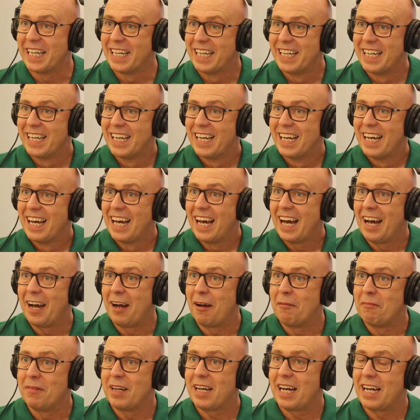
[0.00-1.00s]
Okay.
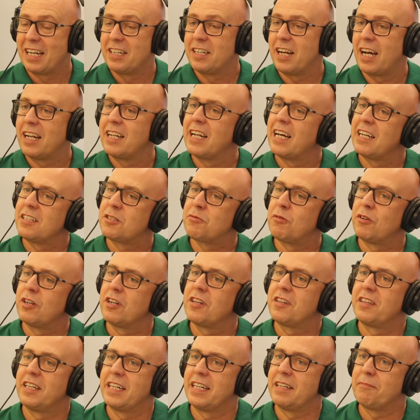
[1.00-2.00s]
Um, and, and that's what
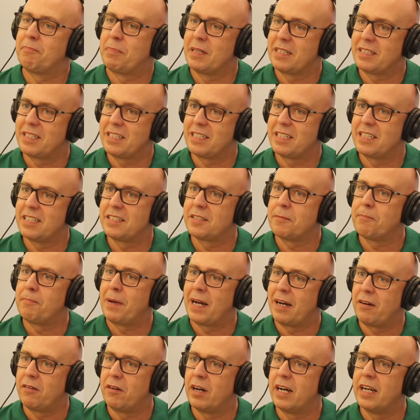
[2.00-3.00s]
I think business is
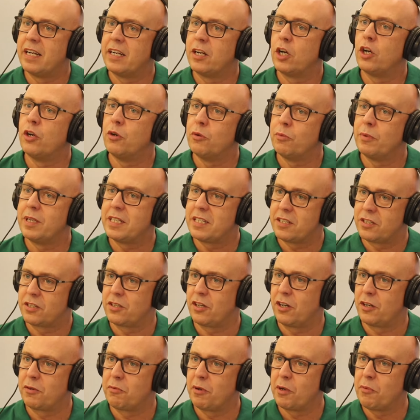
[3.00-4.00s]
about and who we
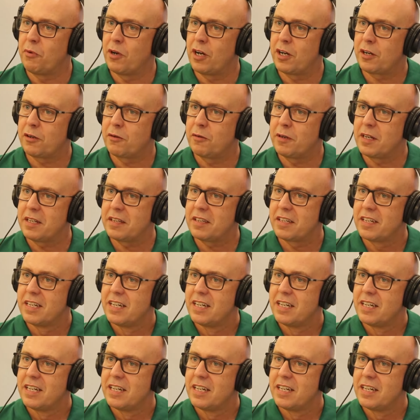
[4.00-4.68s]
decide we work with.